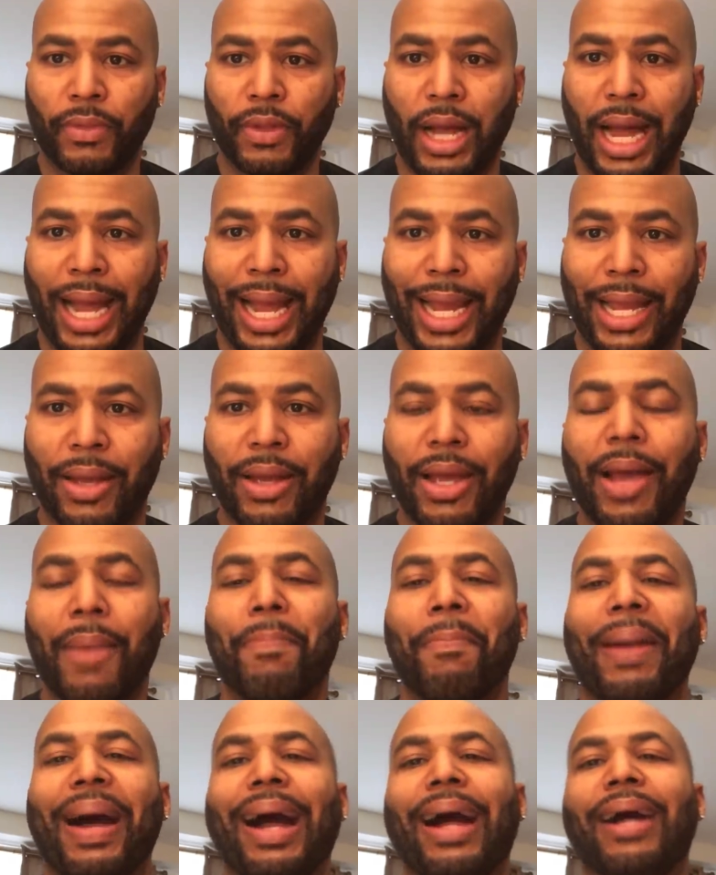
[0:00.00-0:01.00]
All right,
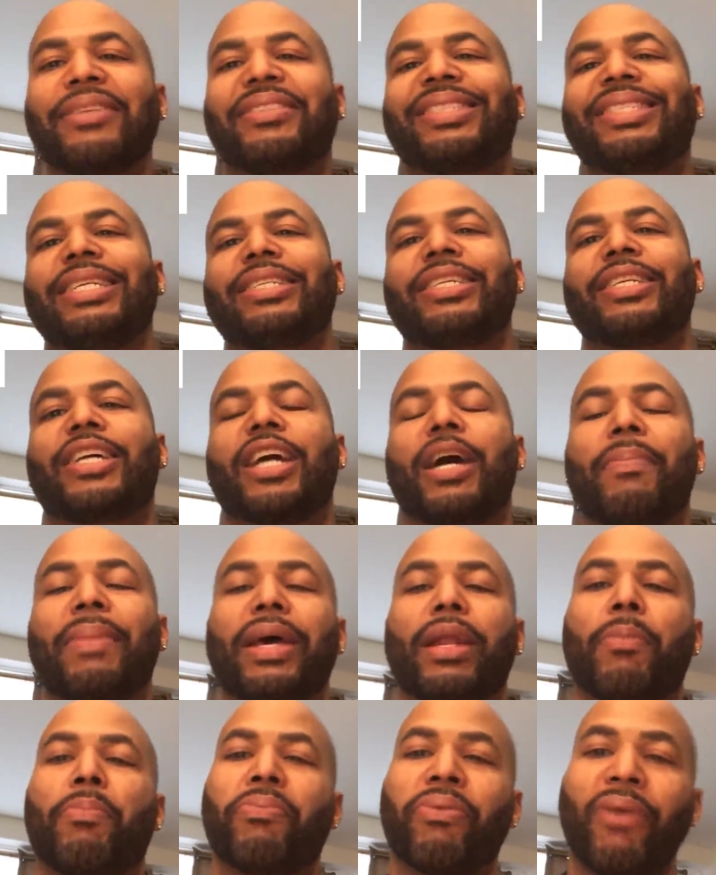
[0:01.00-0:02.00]
my attention come
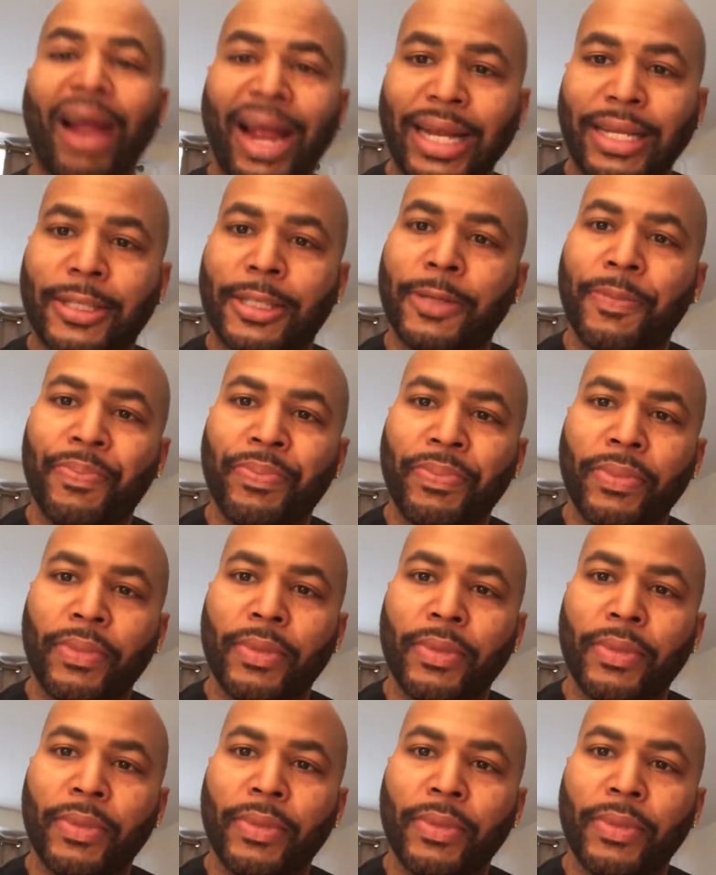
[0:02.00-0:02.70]
at a price.